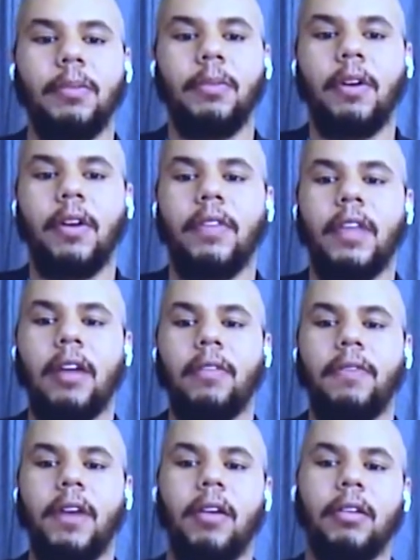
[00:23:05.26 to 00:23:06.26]
The more that
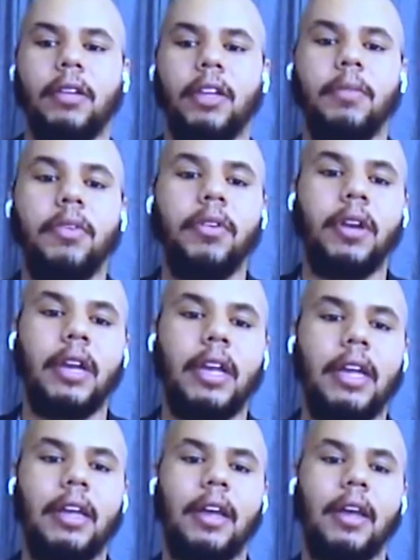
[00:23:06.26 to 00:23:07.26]
I've found
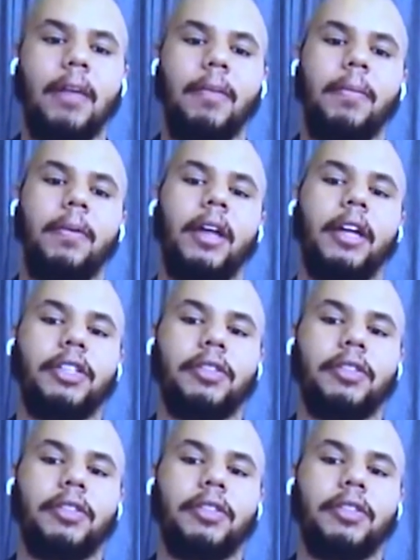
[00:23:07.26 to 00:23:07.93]
community, people I